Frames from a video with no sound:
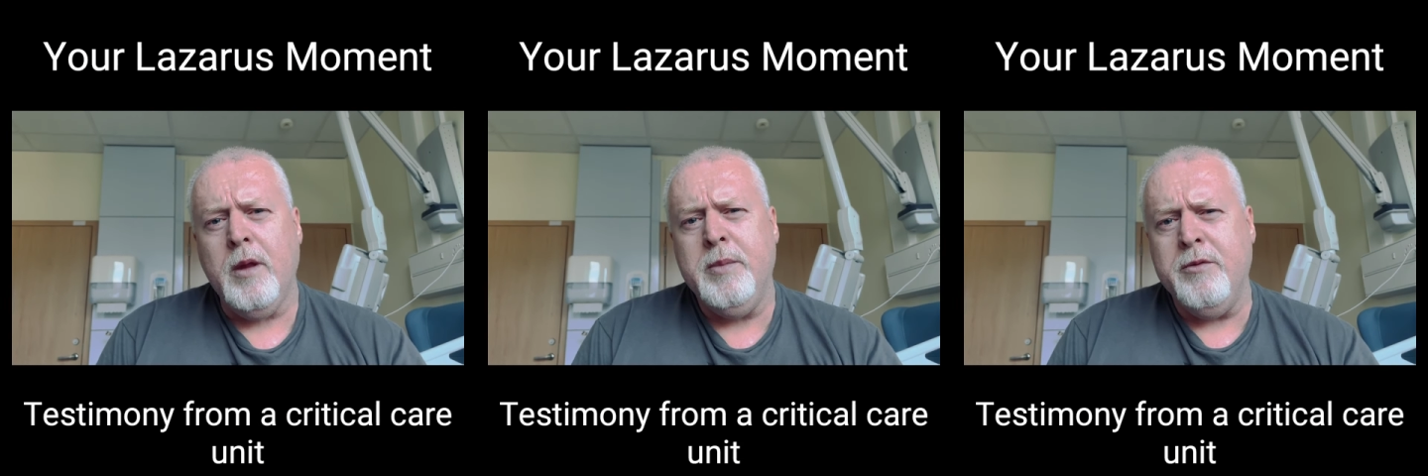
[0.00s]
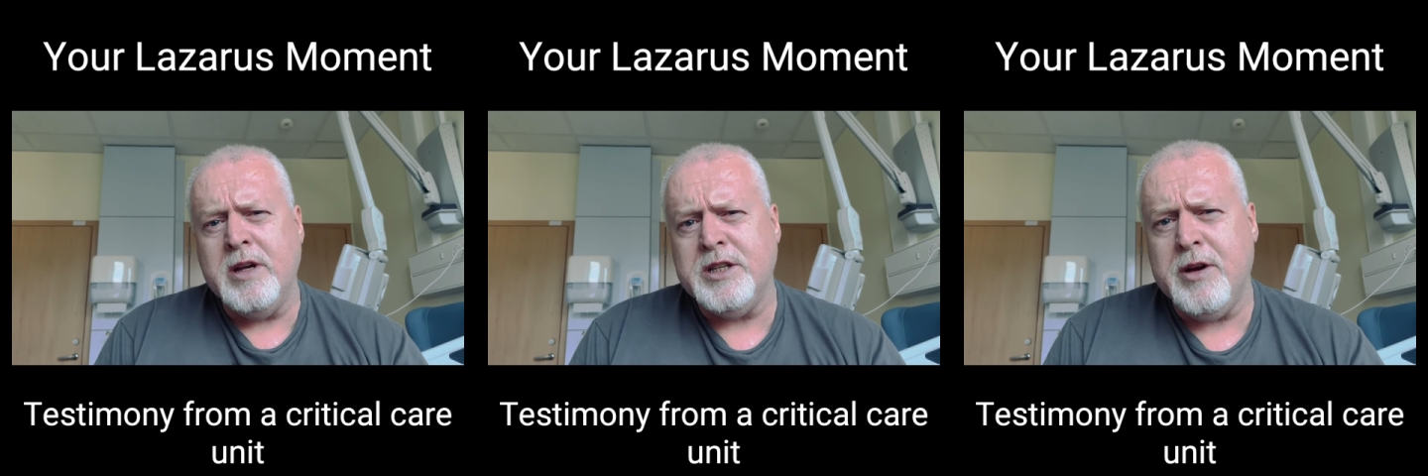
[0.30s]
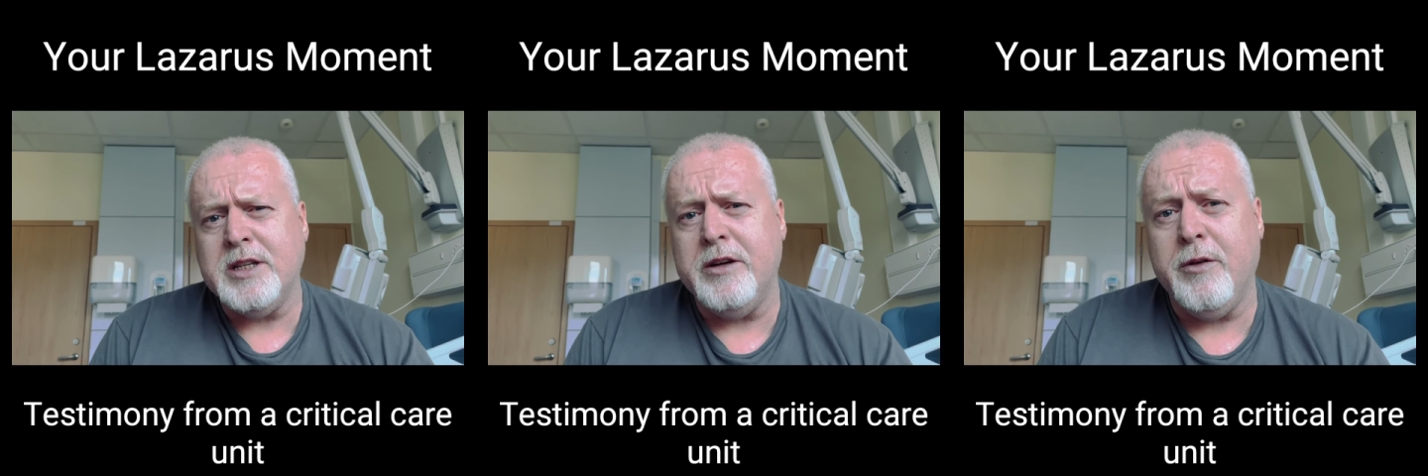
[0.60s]
being
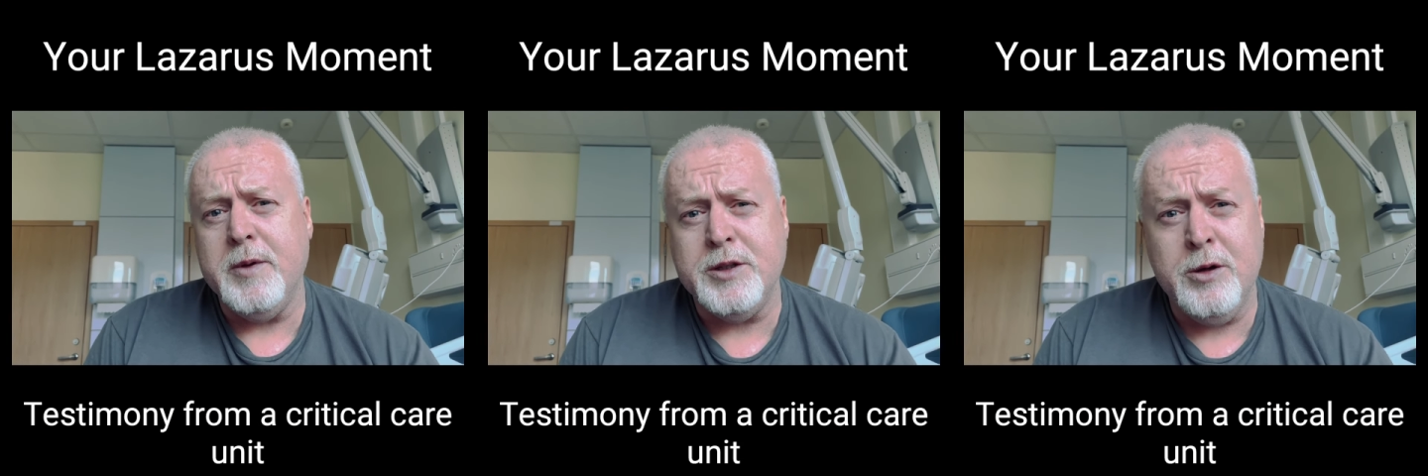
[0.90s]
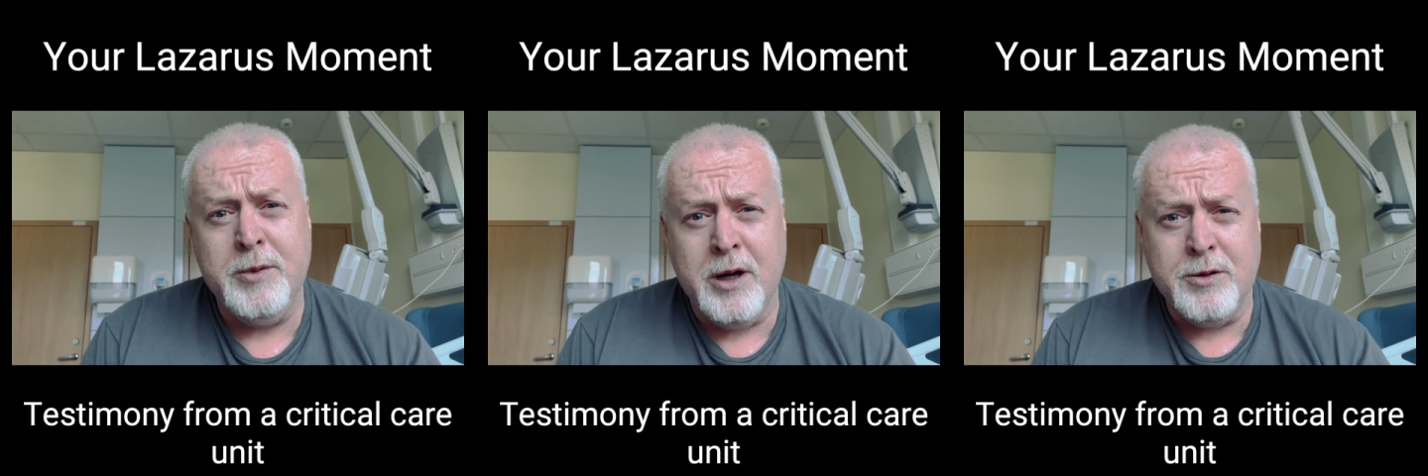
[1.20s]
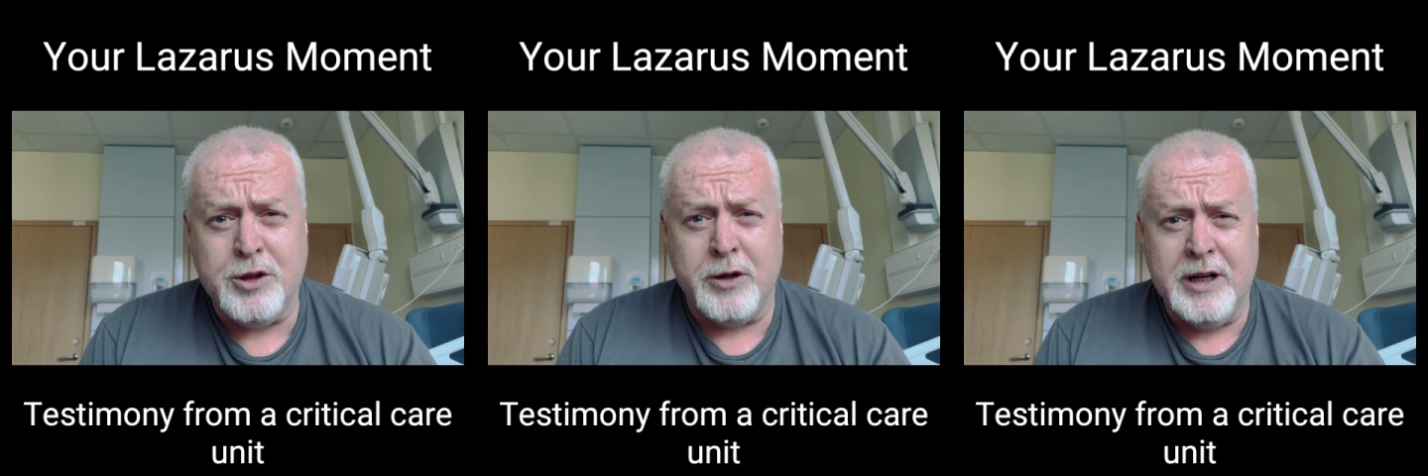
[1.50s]
resurrected from the tomb, you know, in
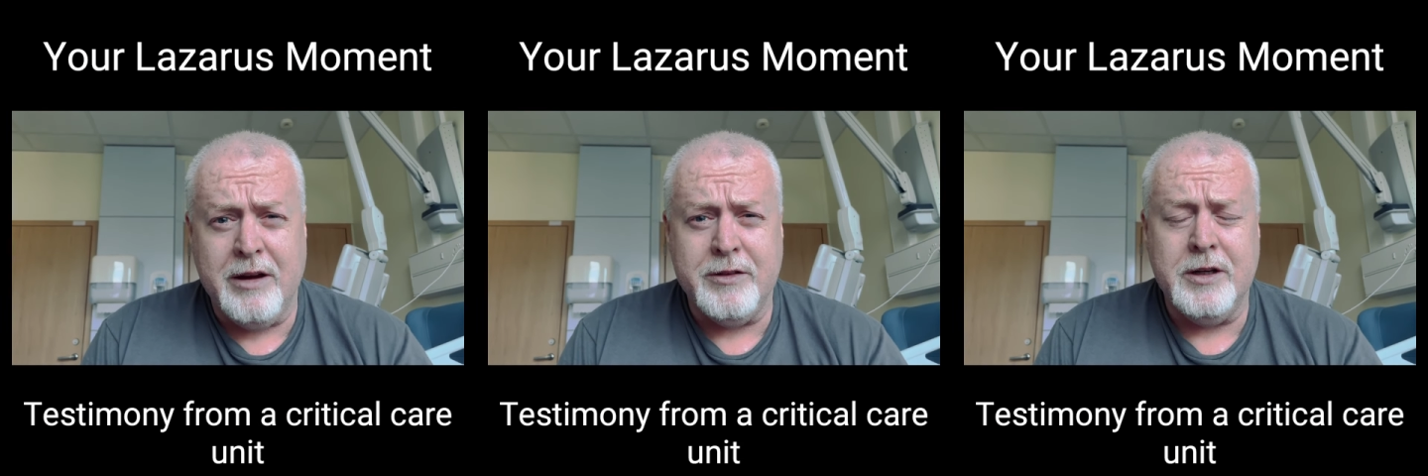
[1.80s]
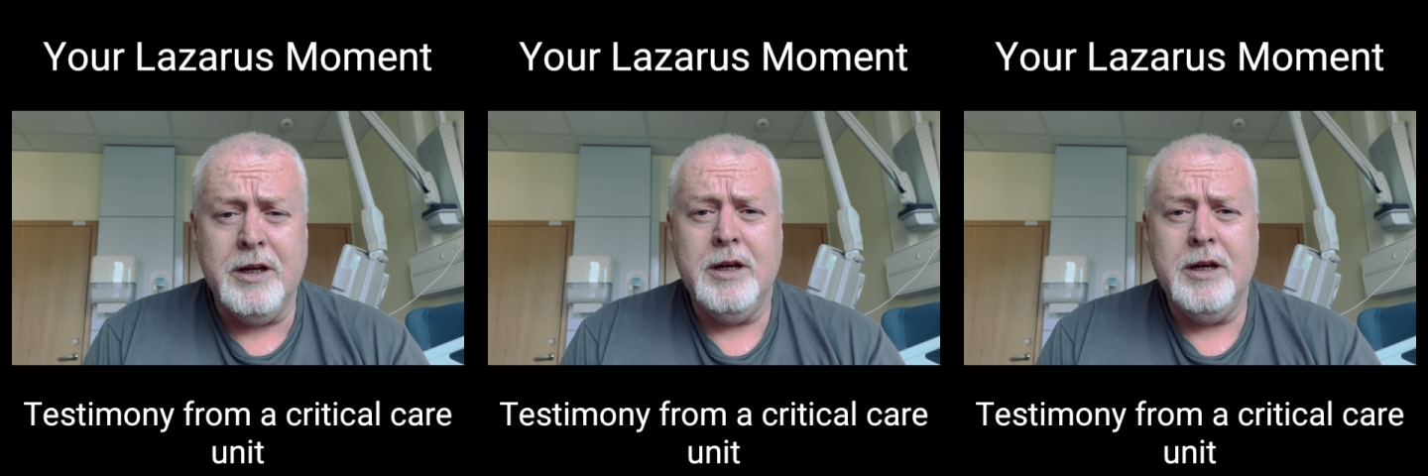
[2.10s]
John 11.